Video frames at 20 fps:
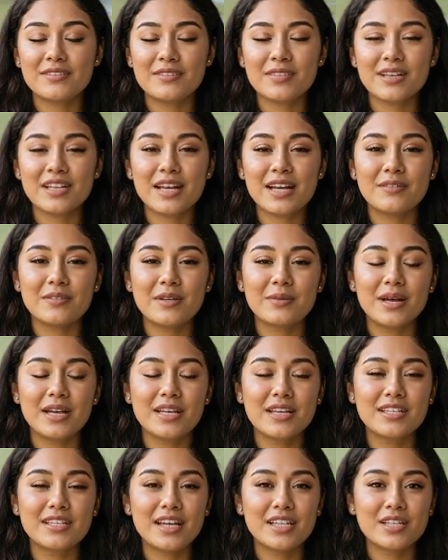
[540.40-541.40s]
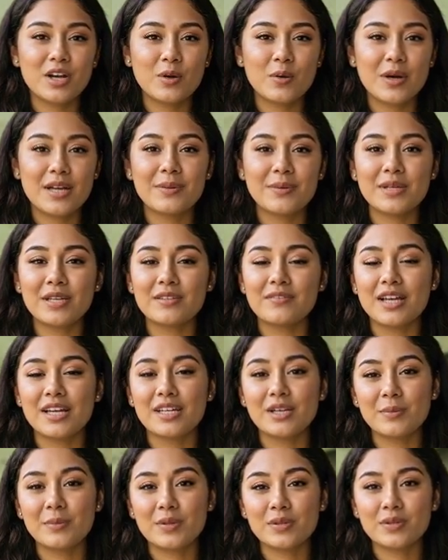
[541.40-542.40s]
The information has always been
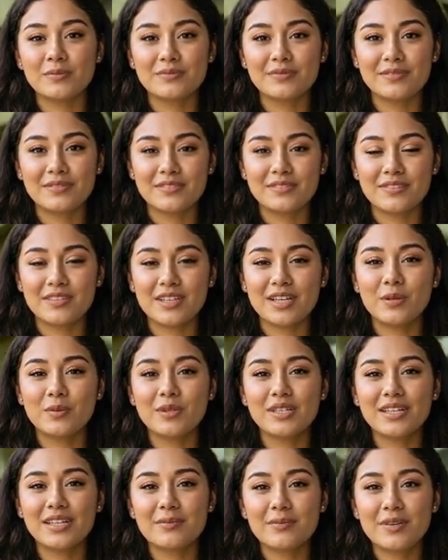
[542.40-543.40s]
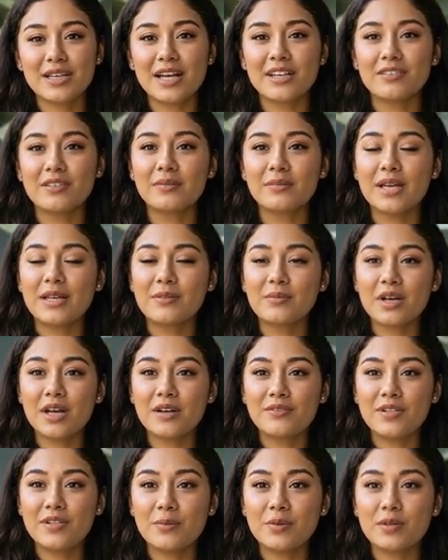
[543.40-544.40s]
available. It was simply never made
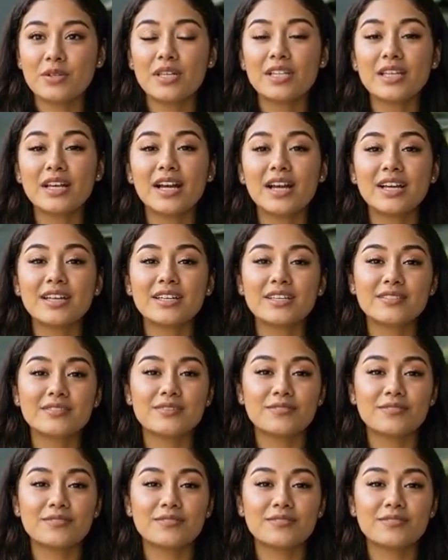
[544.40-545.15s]
profitable to share.